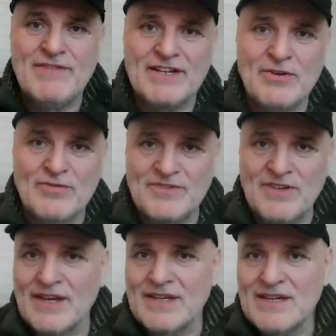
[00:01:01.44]
they've had enough,
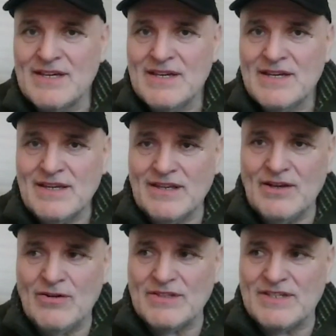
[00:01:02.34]
do they? You
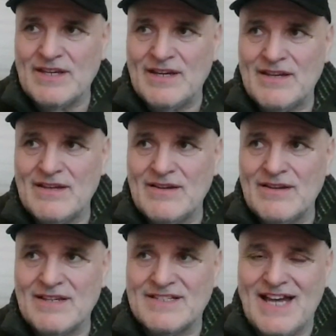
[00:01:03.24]
know, and
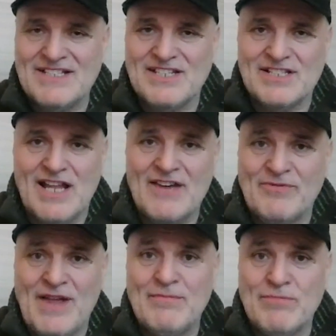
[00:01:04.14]
in Tyson's
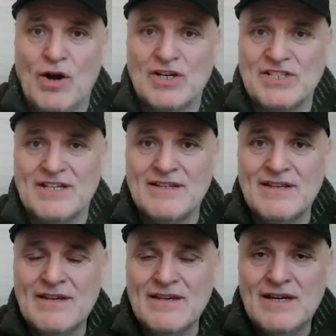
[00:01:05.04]
life, without boxing,
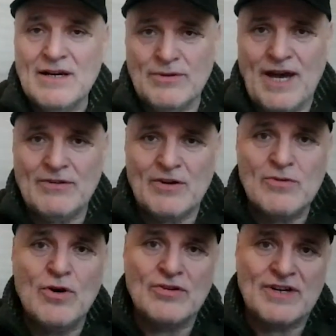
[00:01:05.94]
without
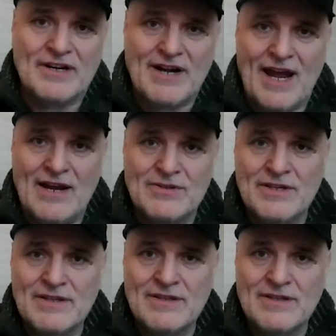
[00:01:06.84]
the roar of the crowd,